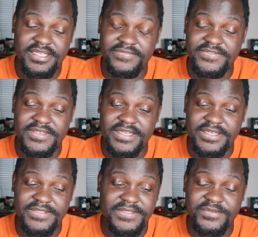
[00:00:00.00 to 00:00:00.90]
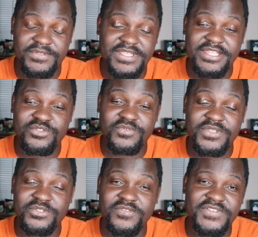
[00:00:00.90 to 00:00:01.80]
If uh, because they do
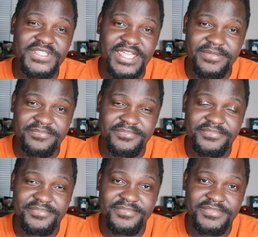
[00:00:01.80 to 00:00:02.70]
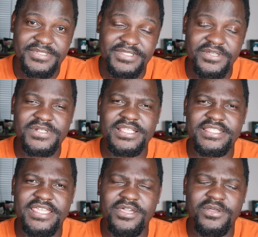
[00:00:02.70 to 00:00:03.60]
this all the time, they're gonna
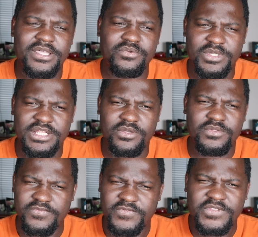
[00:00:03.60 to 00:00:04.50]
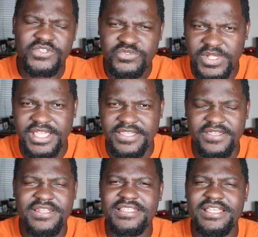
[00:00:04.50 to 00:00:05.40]
say, okay, we're gonna go for the striker.
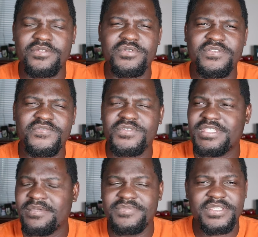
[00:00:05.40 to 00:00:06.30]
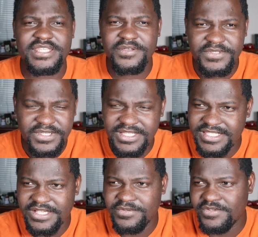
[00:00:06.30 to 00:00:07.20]
They're gonna start looking for something else. They're gonna
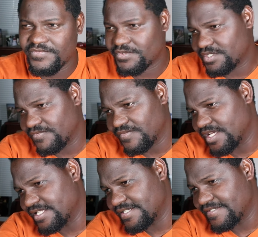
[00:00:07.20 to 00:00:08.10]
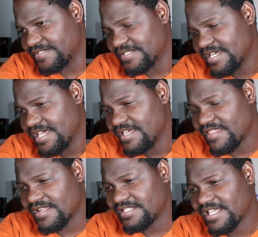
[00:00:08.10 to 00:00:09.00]
start looking for defenders.
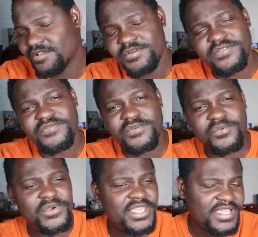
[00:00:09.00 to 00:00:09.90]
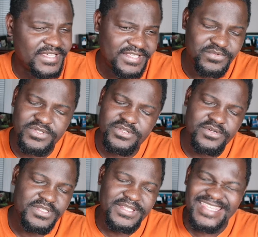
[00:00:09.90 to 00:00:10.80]
They're gonna start looking for wingers. We
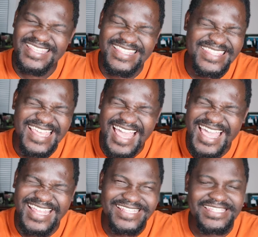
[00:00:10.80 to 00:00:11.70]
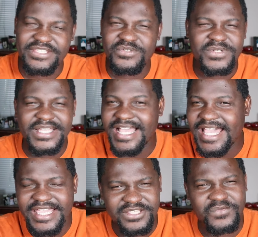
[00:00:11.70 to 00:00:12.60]
don't need that. You
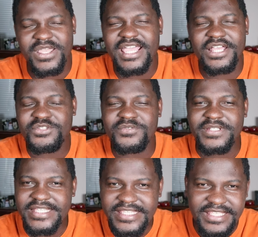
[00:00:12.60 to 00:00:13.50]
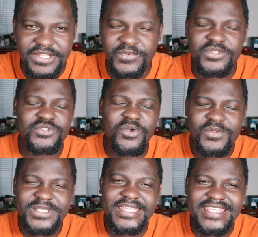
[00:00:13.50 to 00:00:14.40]
guys, why can't you listen? We
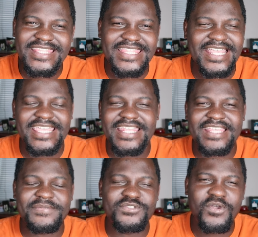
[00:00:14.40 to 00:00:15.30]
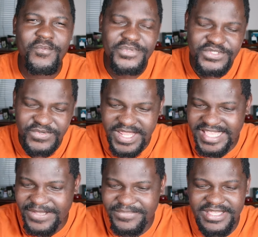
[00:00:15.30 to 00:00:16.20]
don't need that. Get a top
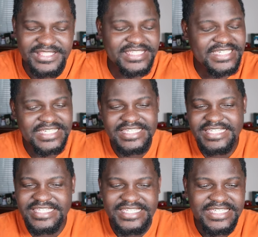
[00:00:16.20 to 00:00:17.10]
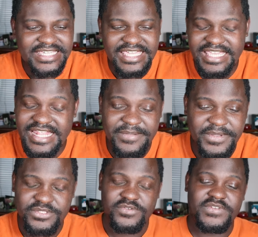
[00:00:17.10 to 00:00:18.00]
striker, but it
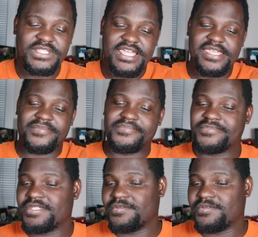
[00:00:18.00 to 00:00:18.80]
happens all the time.